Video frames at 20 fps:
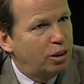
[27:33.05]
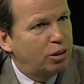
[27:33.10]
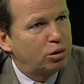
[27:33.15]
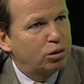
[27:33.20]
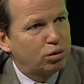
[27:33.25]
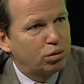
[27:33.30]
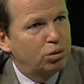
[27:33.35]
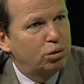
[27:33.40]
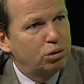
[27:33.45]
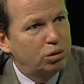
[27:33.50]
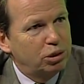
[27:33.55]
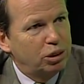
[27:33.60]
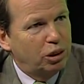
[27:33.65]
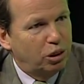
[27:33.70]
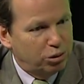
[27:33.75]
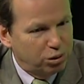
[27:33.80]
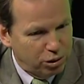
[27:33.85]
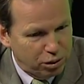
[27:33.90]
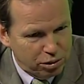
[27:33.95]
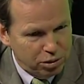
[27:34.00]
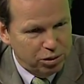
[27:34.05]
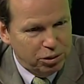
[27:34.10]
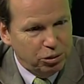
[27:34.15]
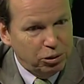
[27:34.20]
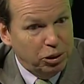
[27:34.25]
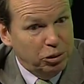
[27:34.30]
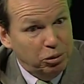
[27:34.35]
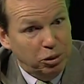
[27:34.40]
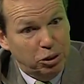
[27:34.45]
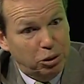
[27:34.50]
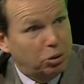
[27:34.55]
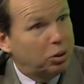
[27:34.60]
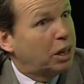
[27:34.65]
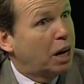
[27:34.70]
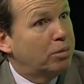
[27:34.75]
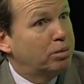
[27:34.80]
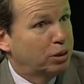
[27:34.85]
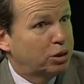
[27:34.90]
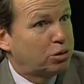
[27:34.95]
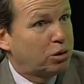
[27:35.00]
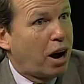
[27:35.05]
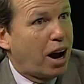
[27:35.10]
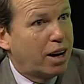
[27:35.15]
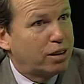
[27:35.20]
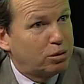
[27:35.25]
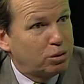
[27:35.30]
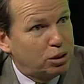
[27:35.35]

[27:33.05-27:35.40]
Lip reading: through we do a couple of drives.